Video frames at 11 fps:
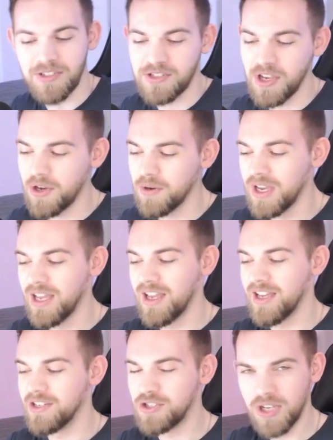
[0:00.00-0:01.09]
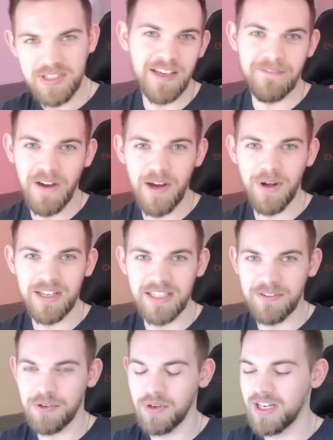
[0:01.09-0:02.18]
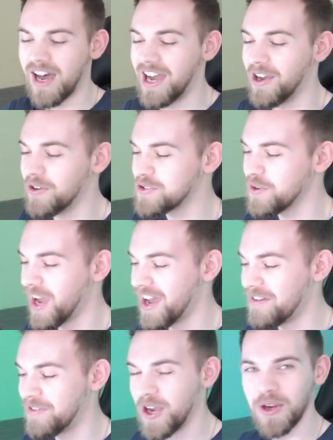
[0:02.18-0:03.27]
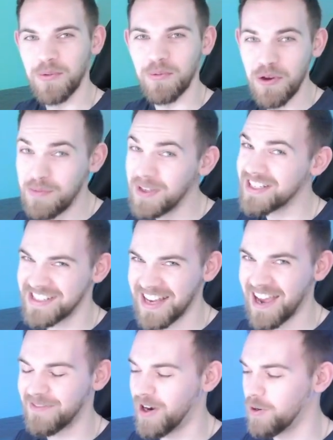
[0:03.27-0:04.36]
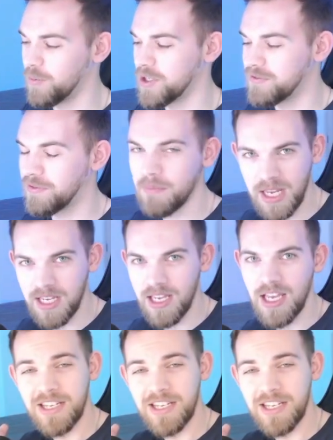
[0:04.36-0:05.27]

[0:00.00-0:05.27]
So just like Fire Red and Leaf Green, I also have Ruby and Sapphire, which for me,